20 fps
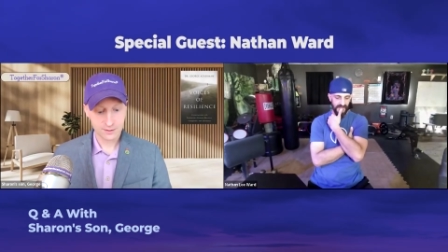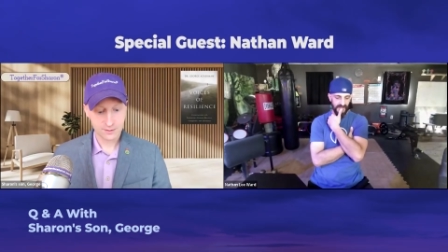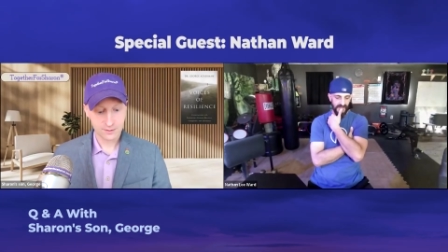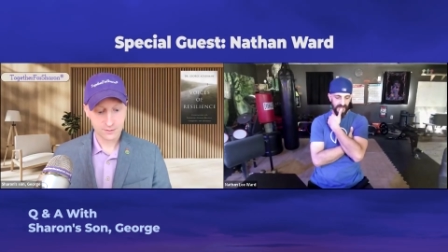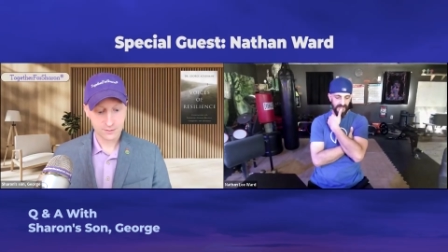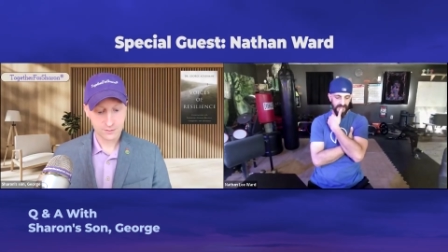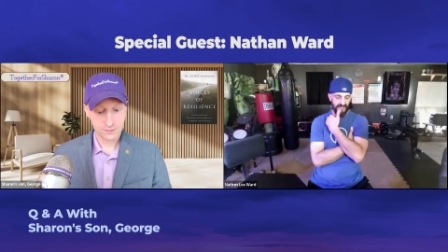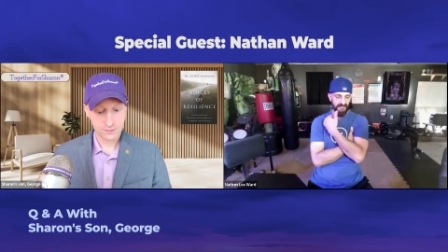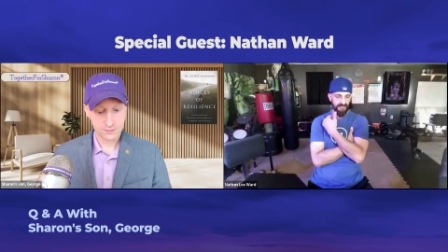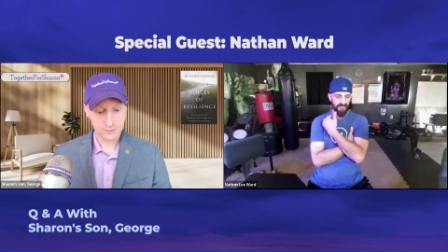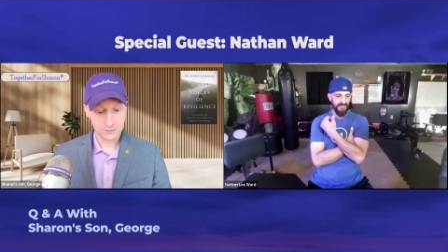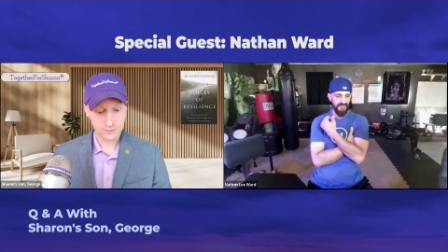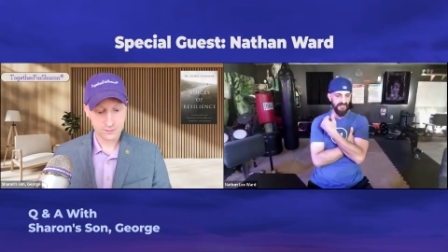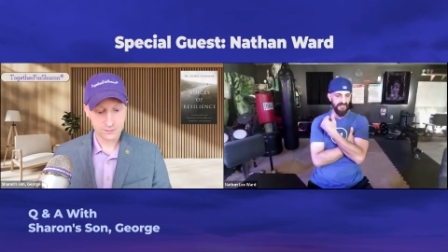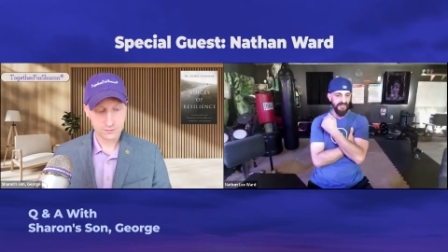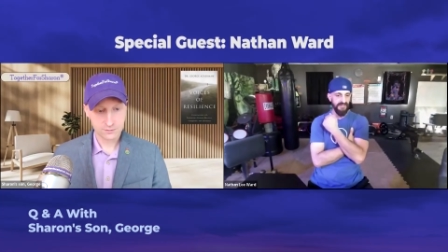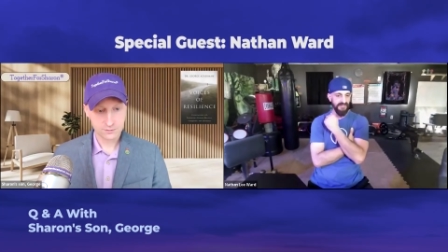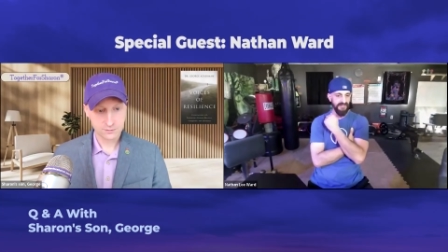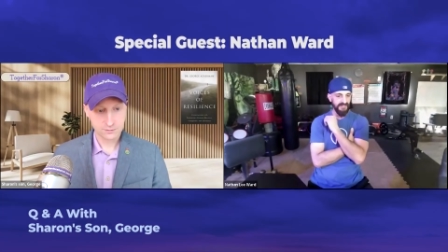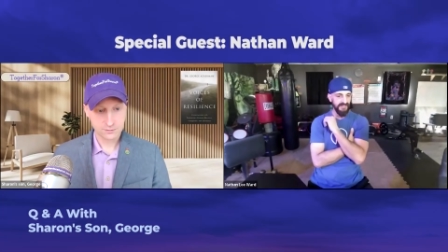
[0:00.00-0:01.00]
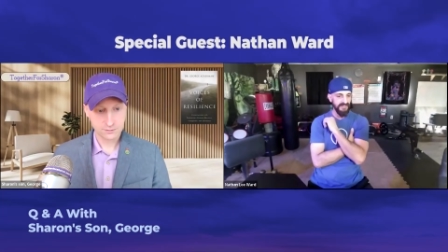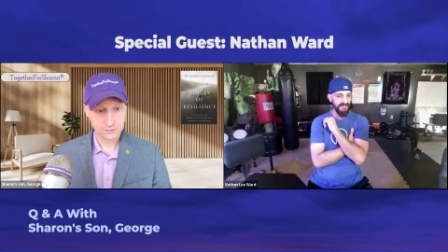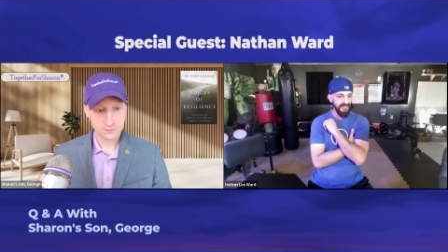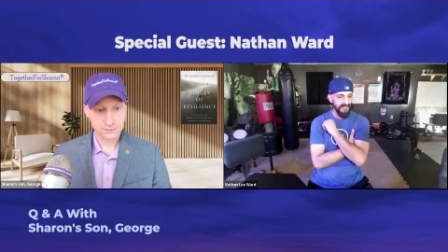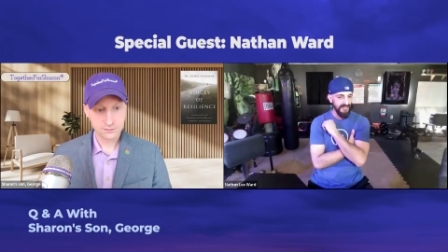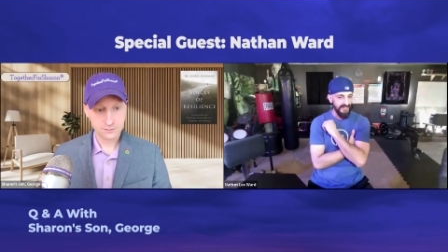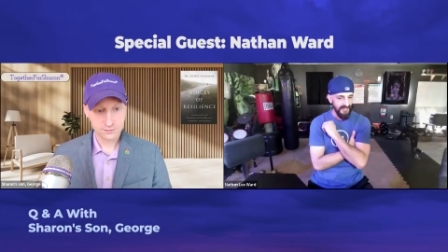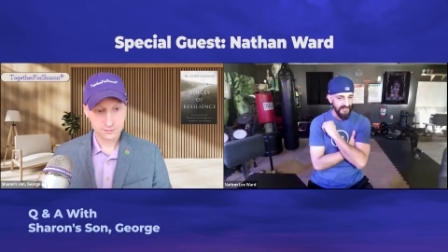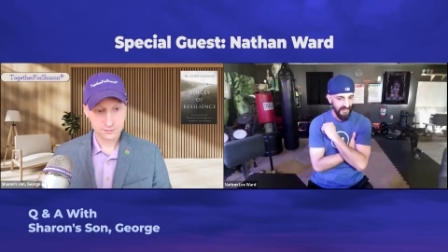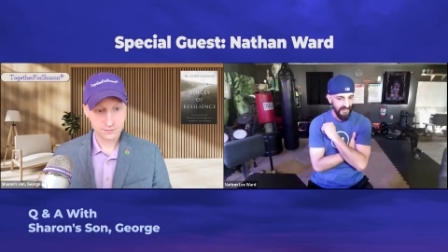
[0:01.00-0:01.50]
and empathetic.
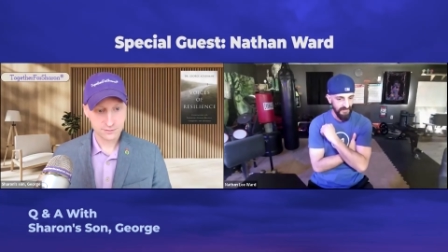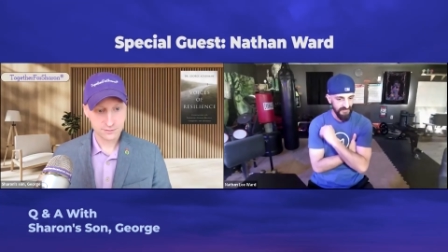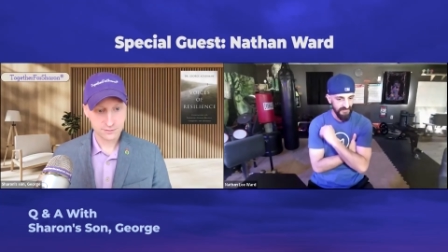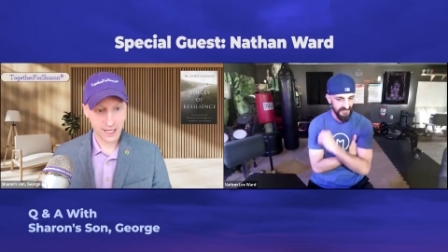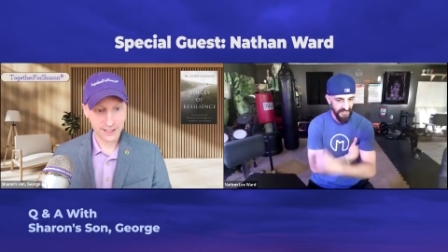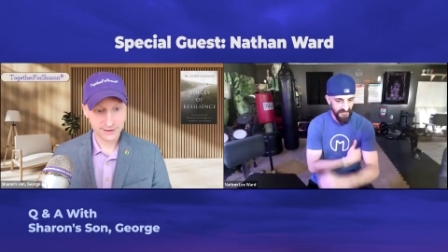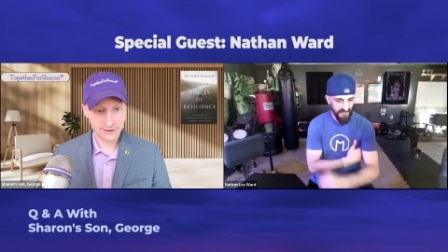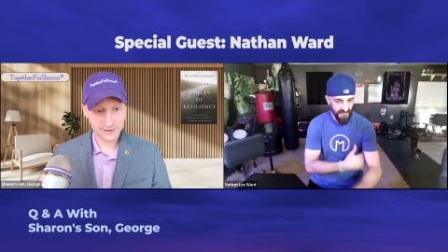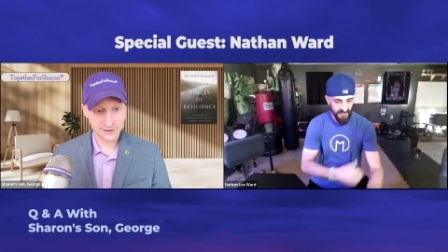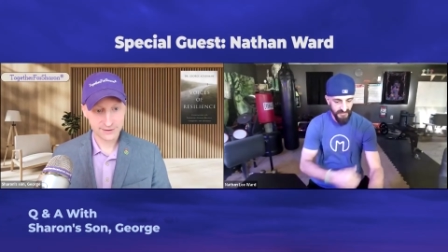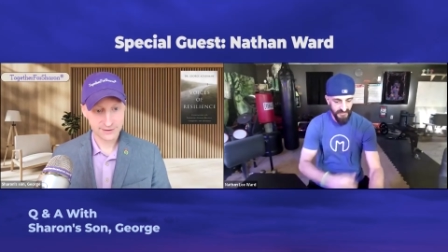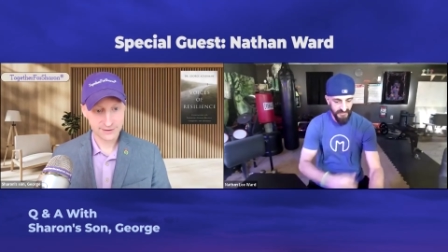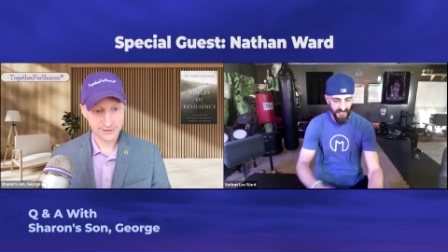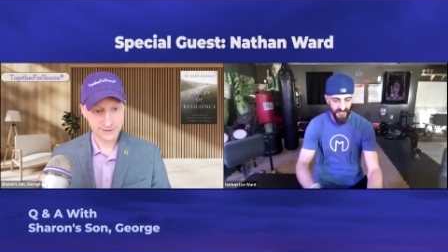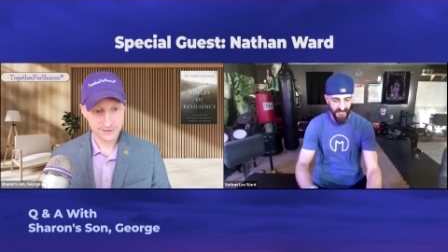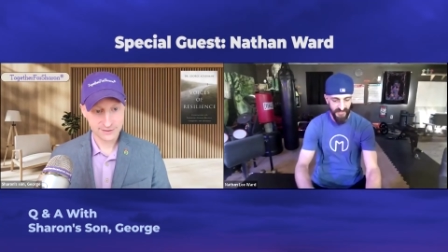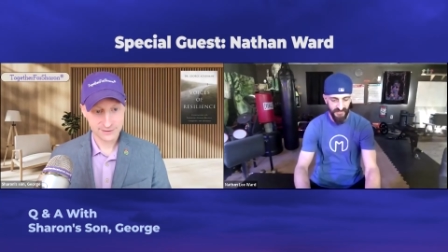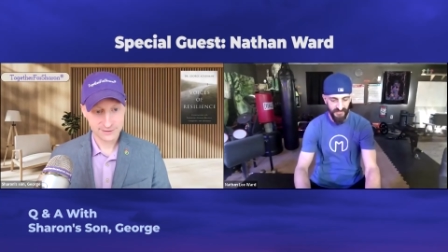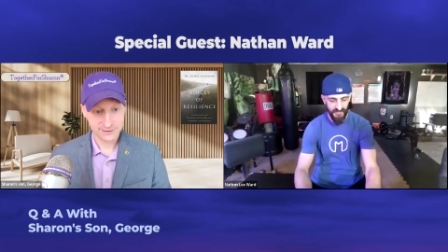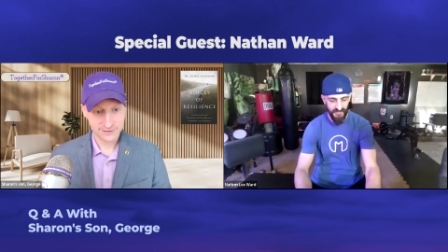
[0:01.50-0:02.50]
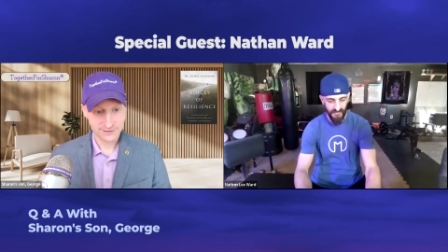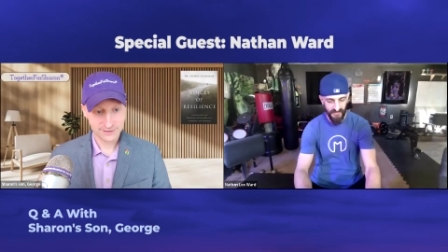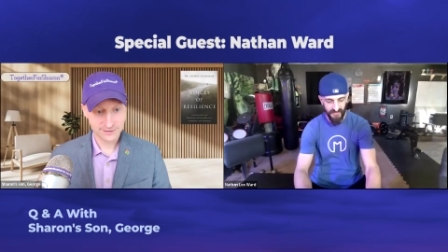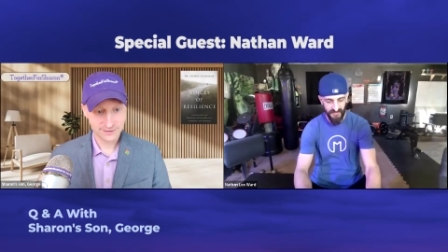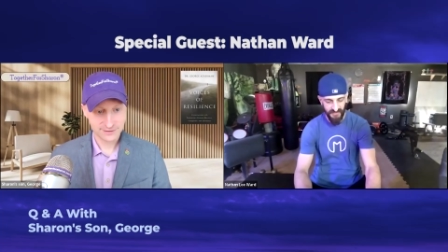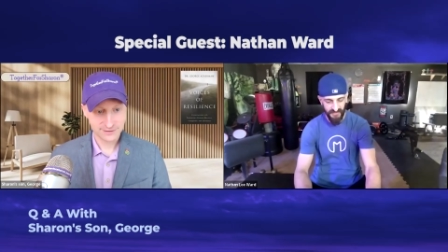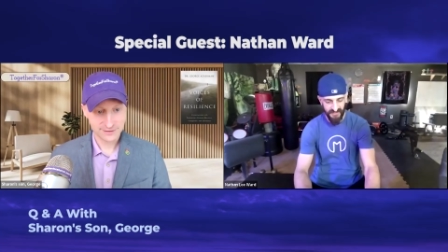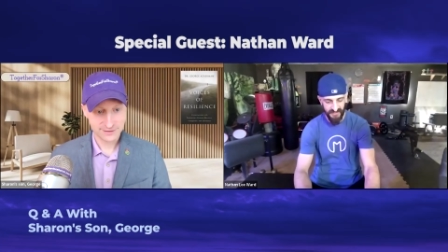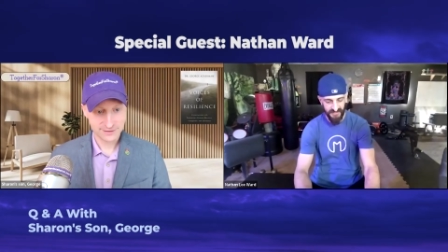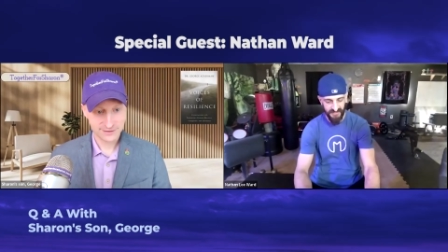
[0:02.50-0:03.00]
I would say those are three
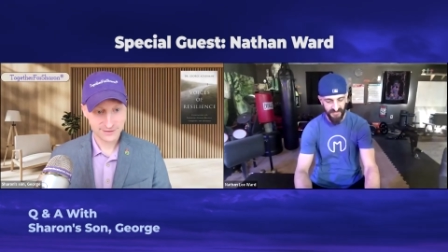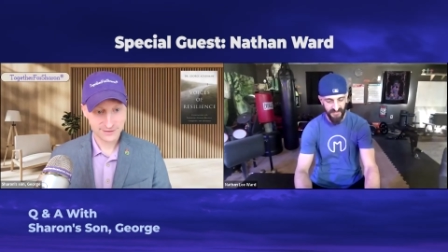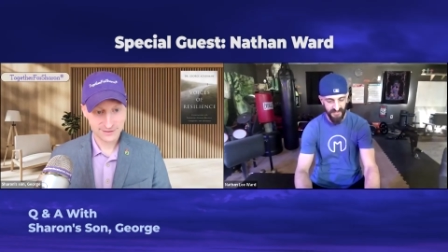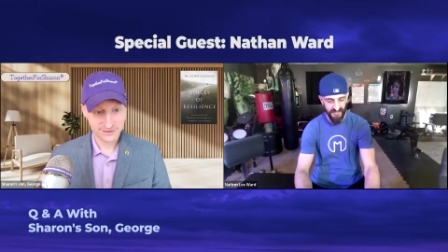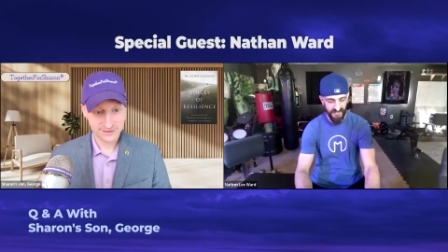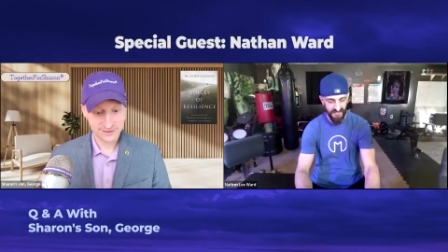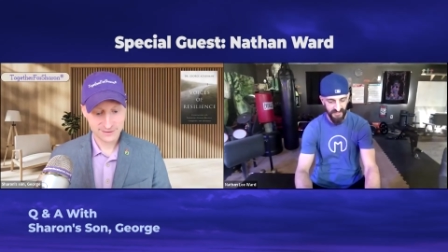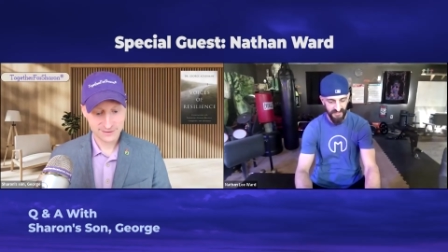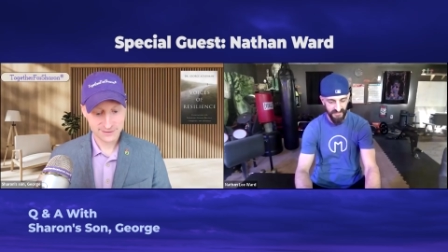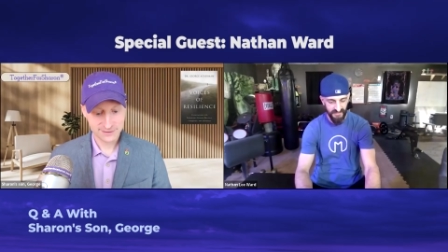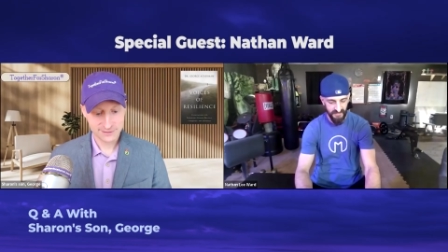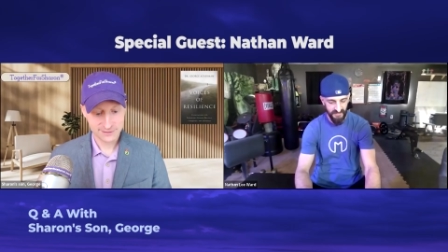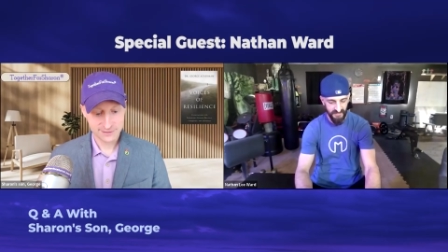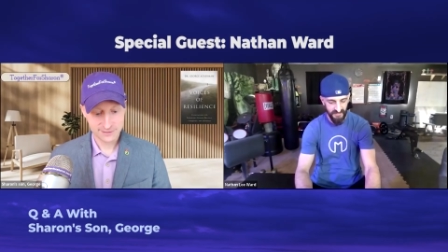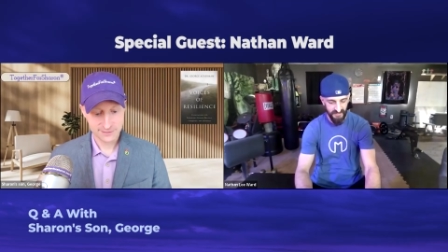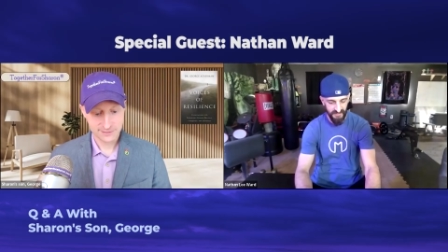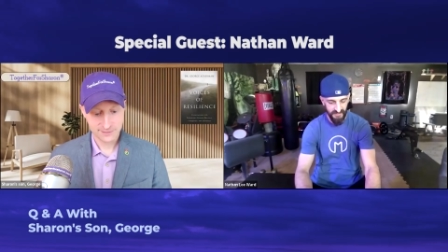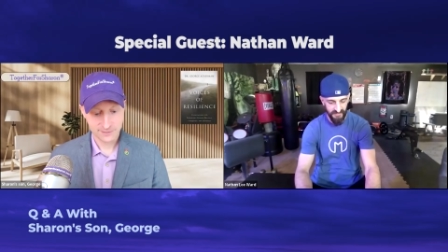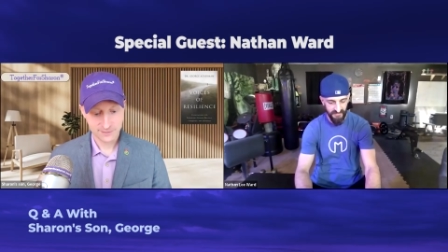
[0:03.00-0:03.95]
things that